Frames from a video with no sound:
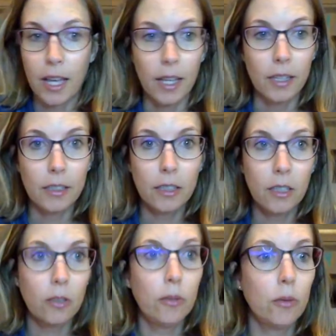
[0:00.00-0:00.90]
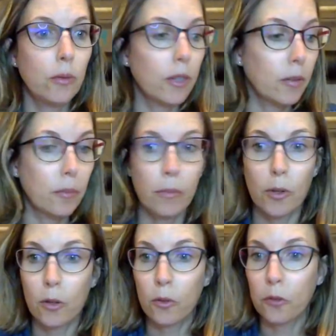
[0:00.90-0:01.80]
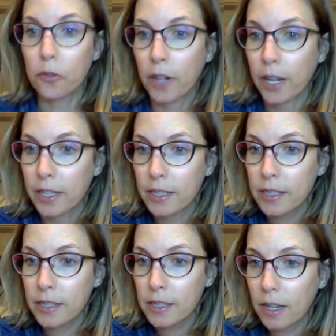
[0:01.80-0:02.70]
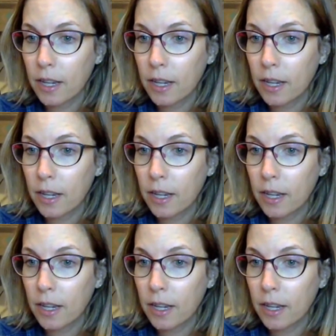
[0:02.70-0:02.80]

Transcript: Hello, Mo friends.